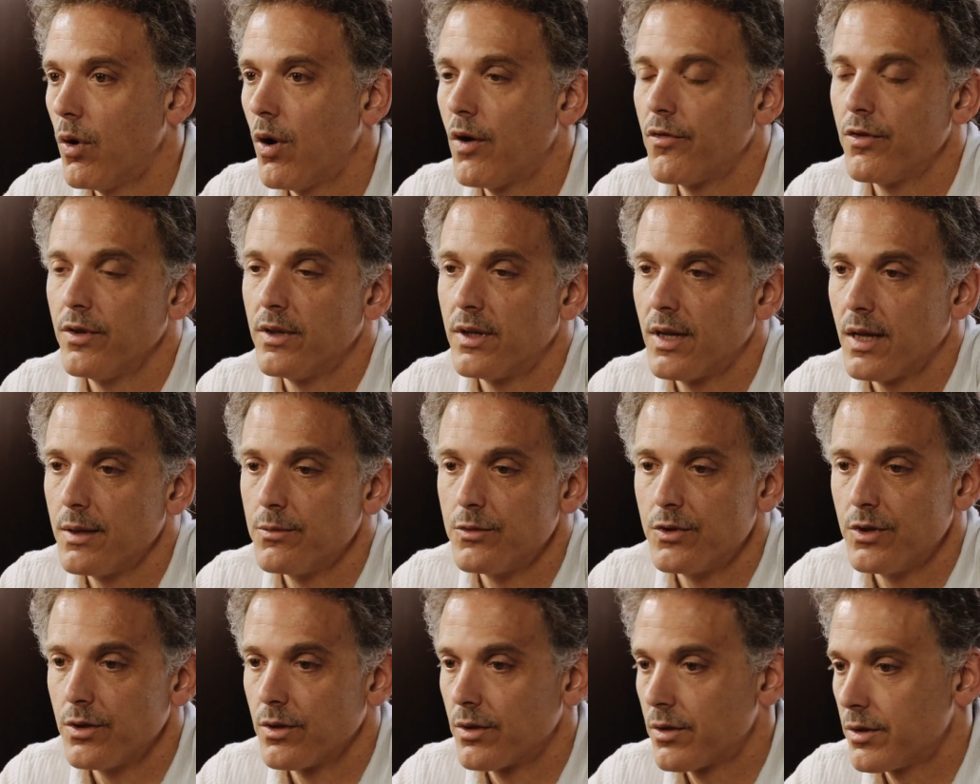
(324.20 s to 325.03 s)

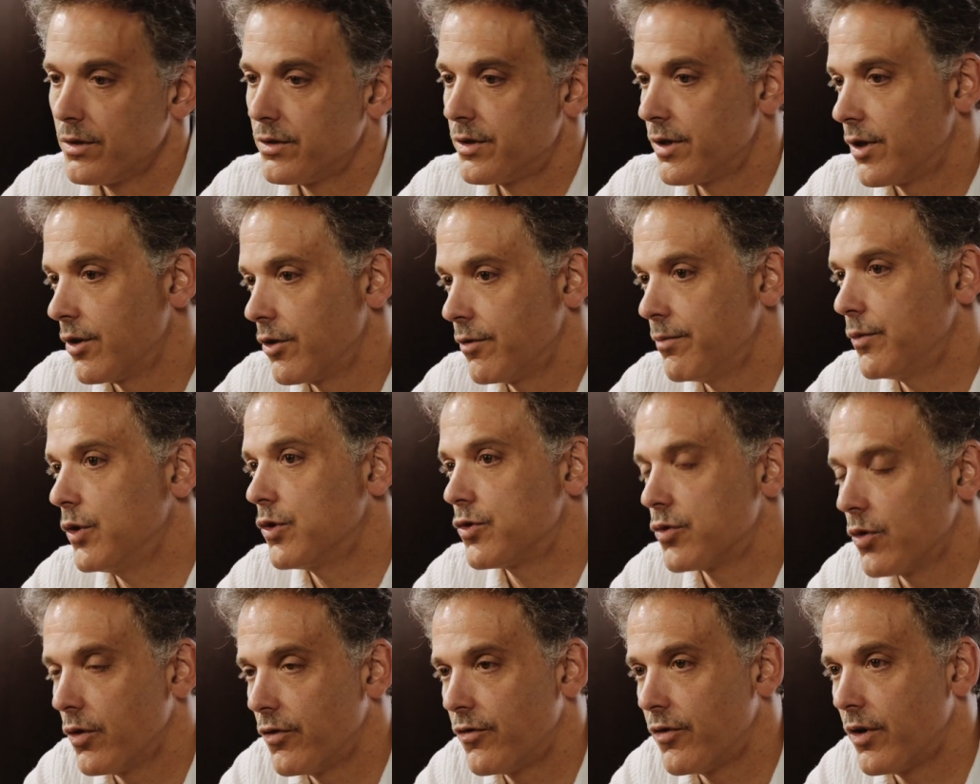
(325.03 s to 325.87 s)
Oftentimes they're considered
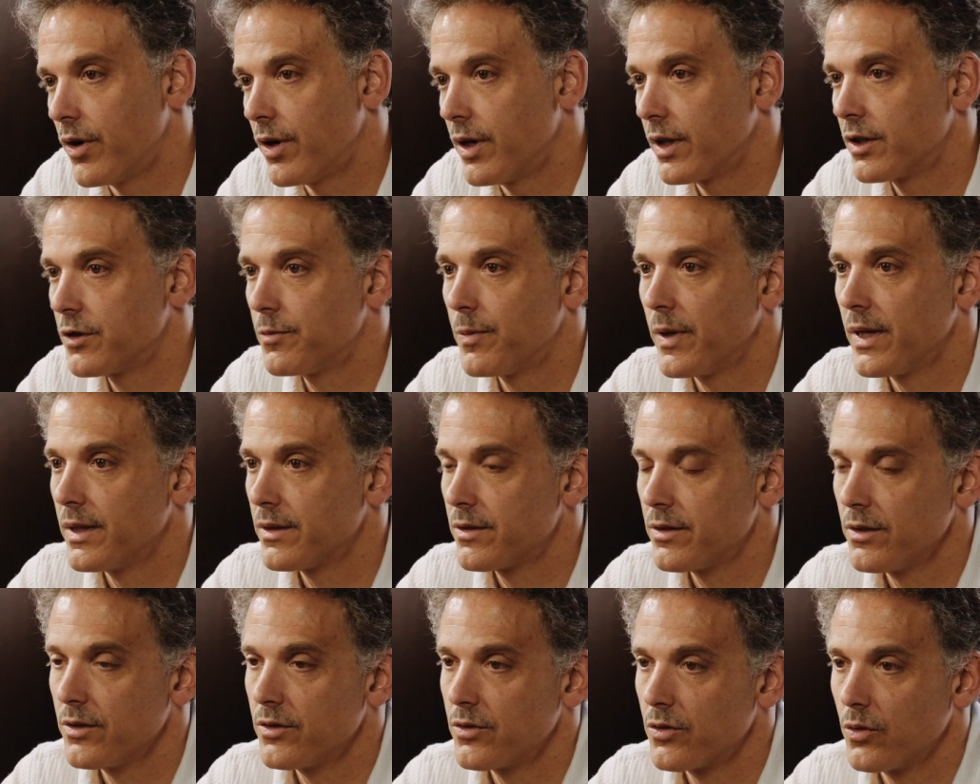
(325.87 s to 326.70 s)
mutual fund
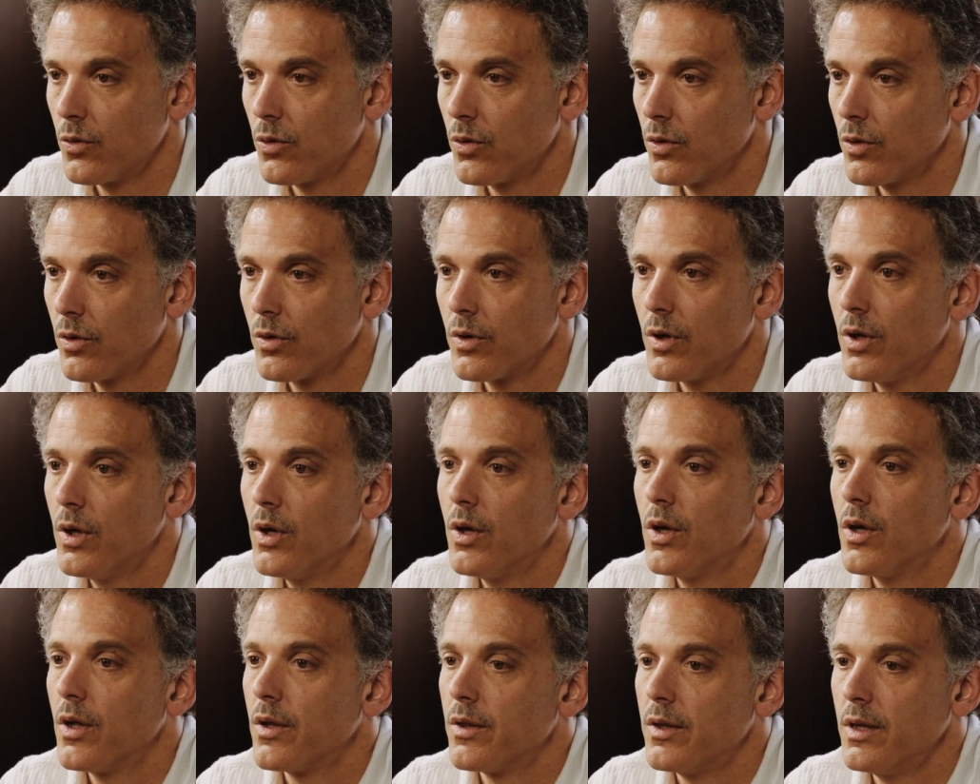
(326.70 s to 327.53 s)
expenses or
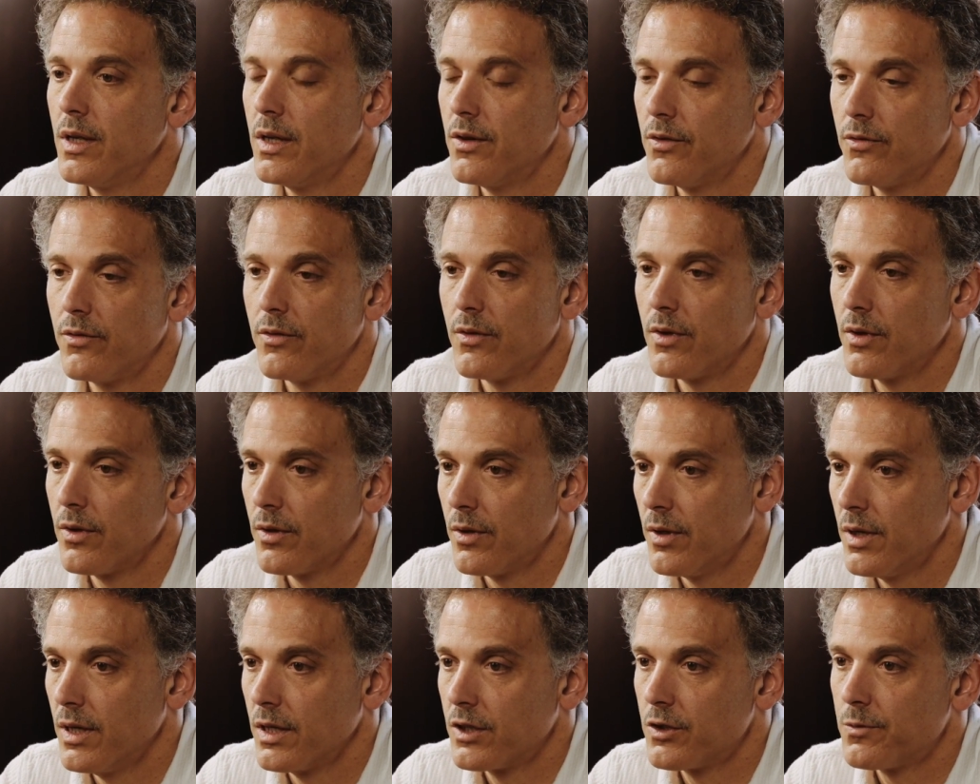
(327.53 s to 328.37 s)
the
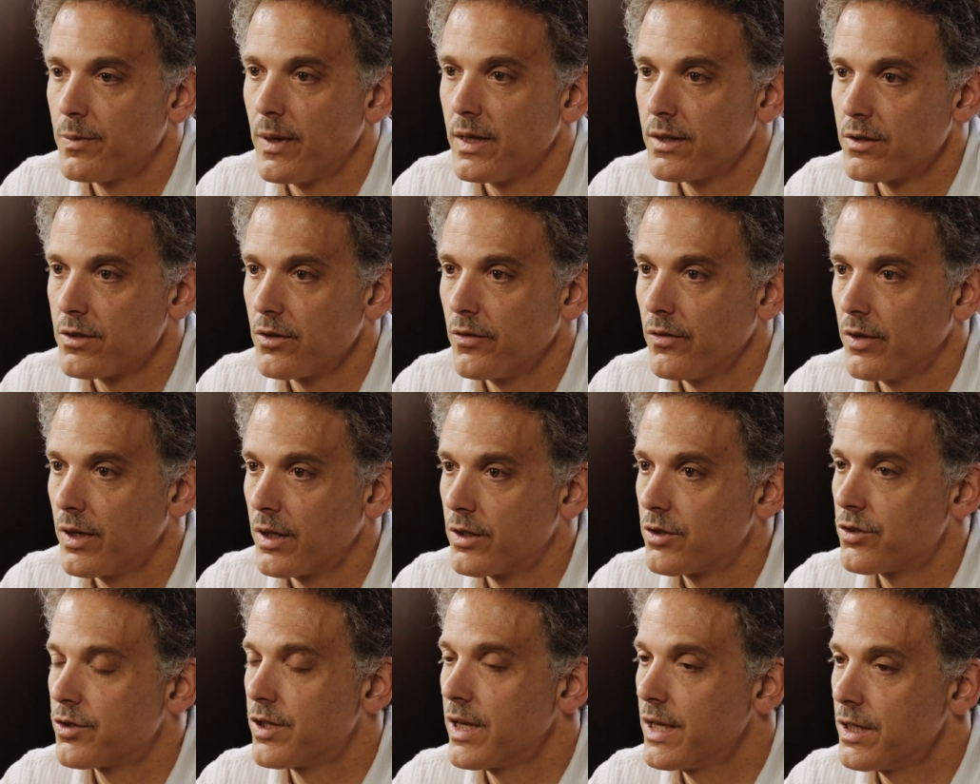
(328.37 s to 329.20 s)
expense of an
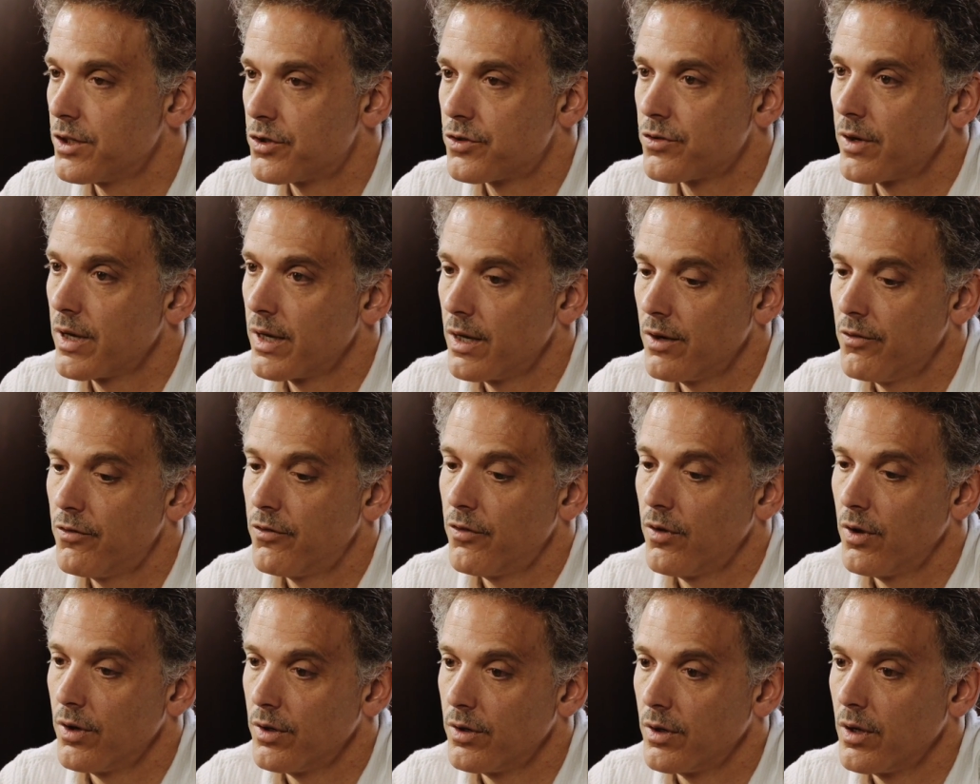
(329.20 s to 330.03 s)
exchange traded
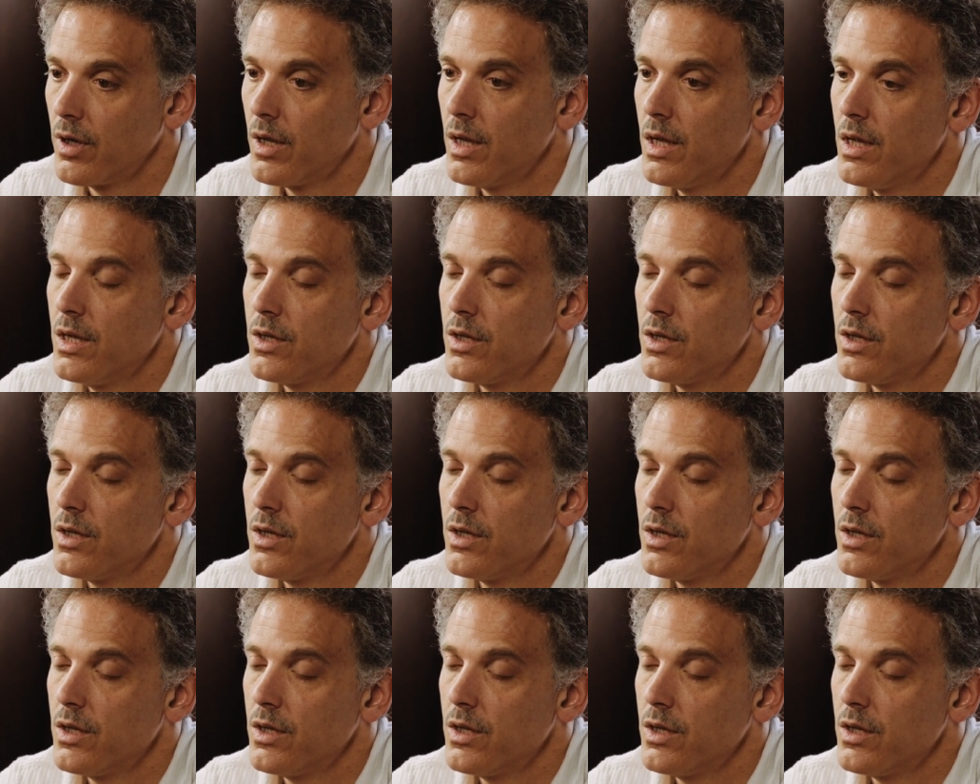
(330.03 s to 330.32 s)
fund.